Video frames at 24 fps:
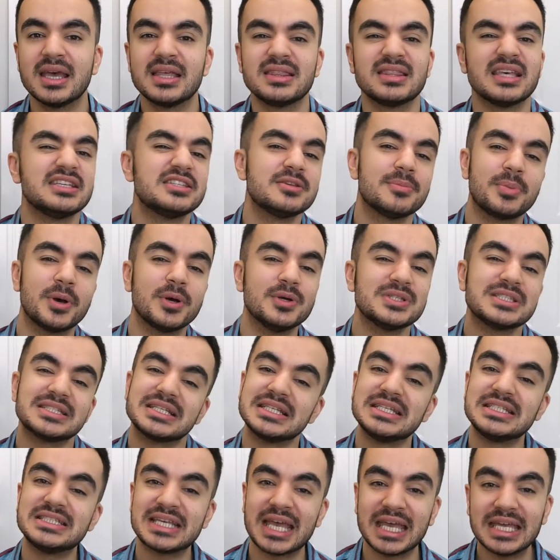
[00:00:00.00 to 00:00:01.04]
They
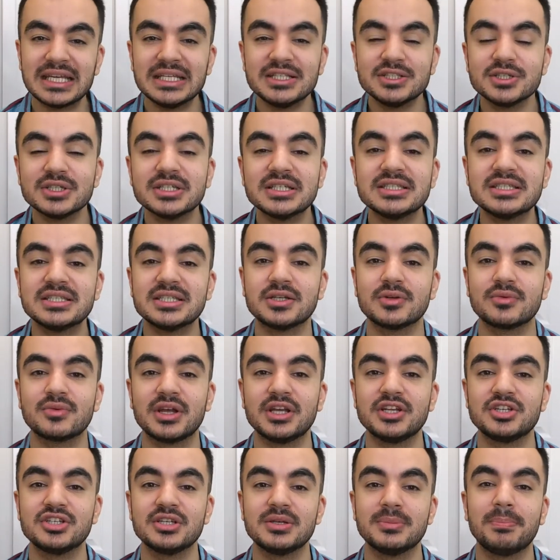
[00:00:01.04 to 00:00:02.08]
supposedly take into
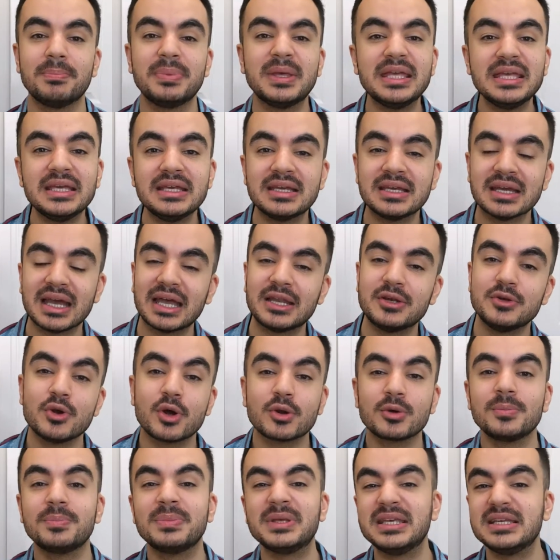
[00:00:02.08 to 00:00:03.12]
consideration peak and
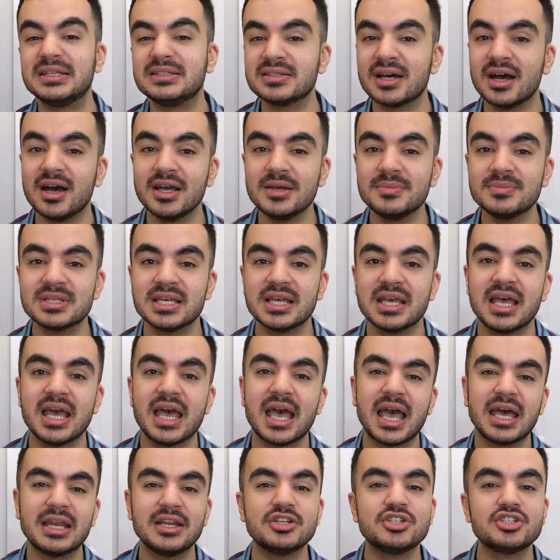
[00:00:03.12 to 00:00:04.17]
non-peak times
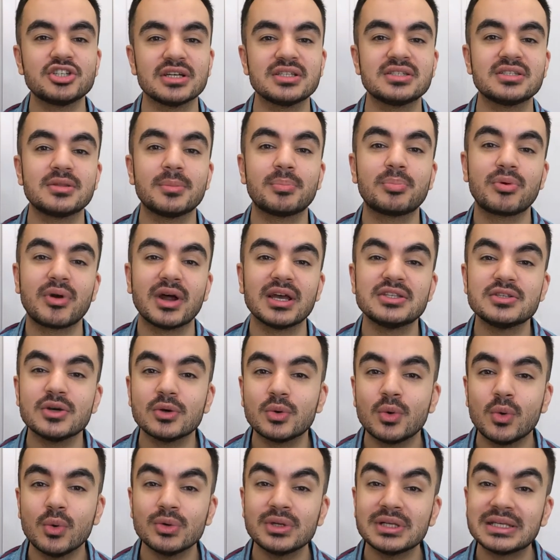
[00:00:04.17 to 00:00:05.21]
and adjust the price
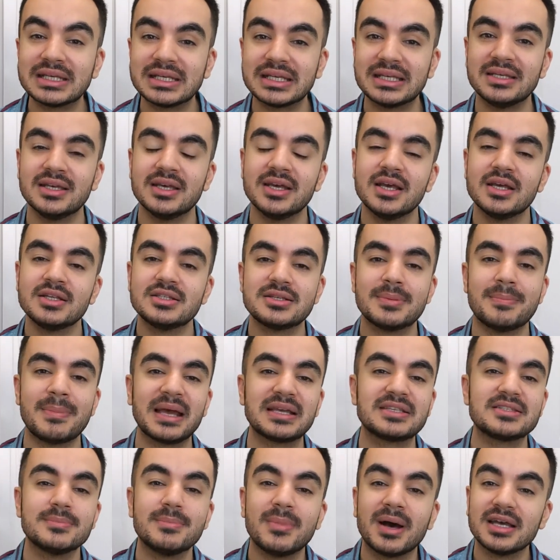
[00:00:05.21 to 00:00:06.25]
accordingly to
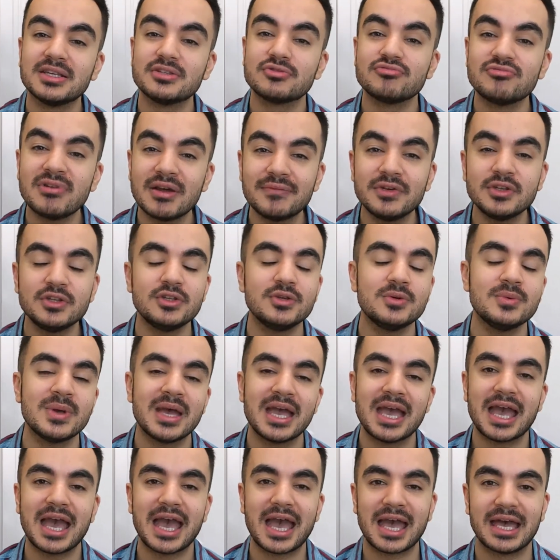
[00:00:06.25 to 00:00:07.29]
maximize revenue
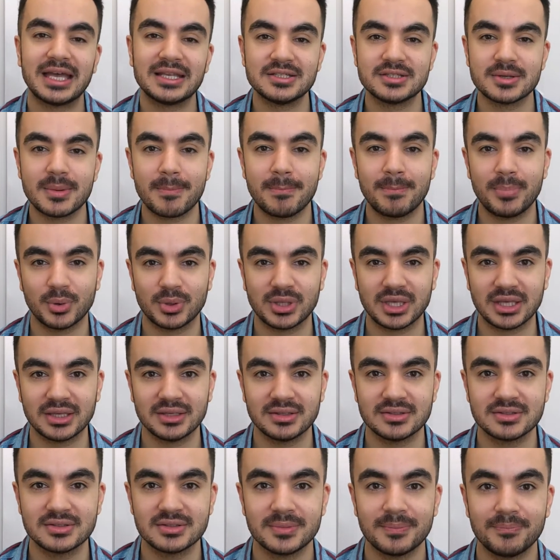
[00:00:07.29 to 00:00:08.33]
and
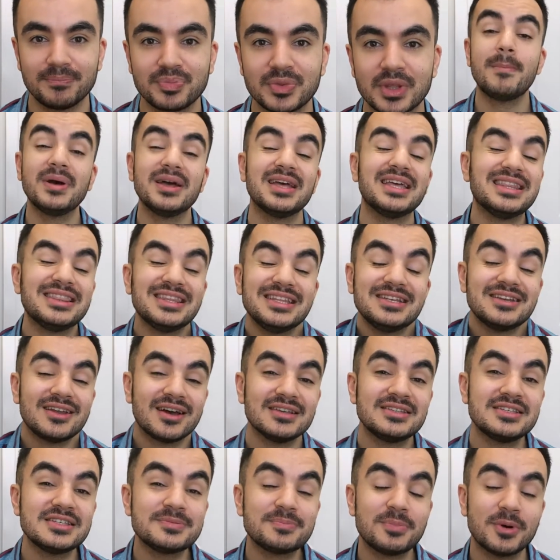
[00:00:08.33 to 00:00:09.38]
bookings. But in the
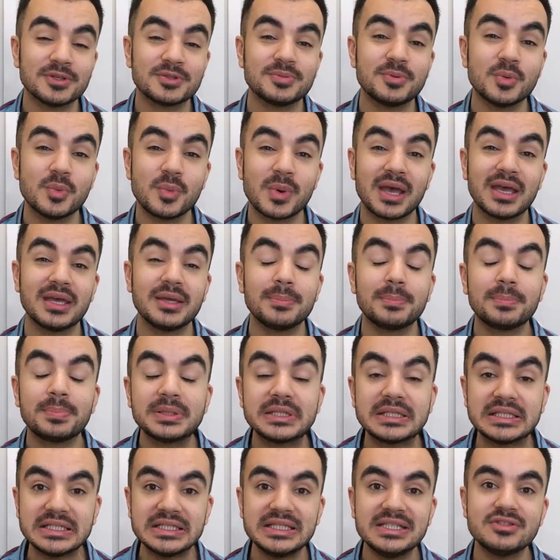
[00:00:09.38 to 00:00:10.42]
nicest possible way,
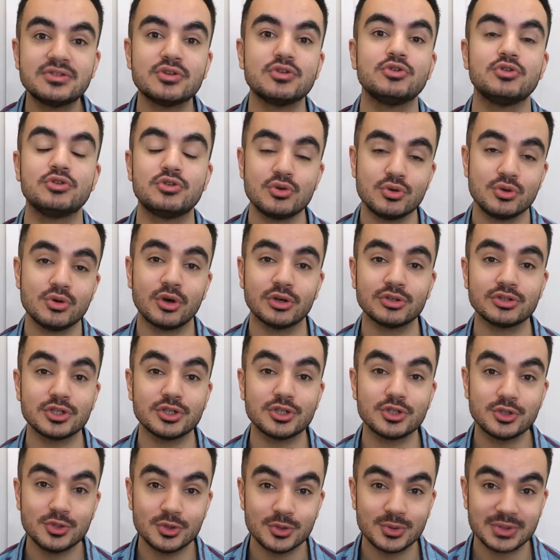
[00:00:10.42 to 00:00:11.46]
please do not
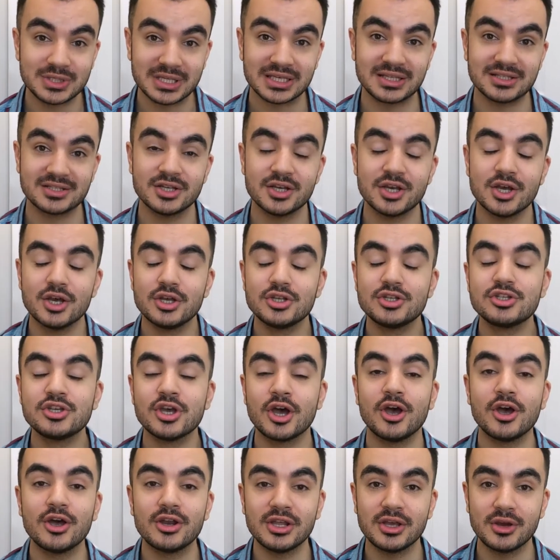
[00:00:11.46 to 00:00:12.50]
use it.
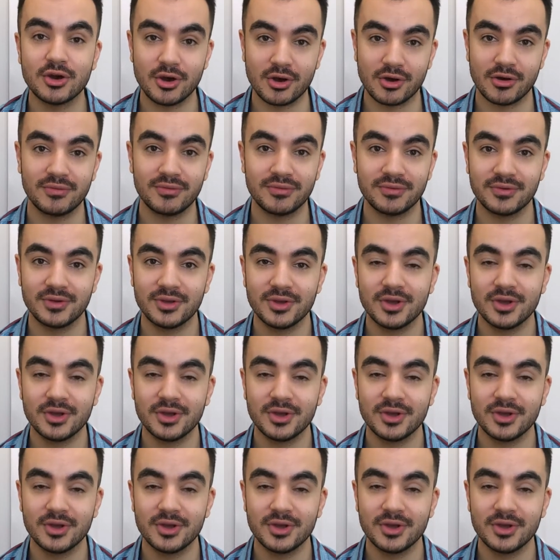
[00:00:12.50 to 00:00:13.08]
Turn it off.